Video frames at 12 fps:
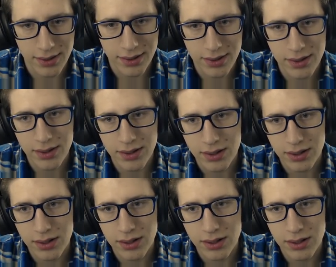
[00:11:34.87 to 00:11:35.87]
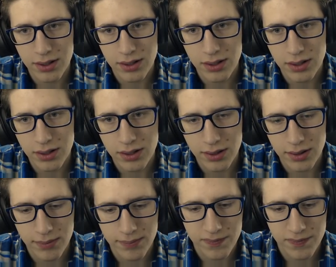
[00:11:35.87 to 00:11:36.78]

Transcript: Nothing is said.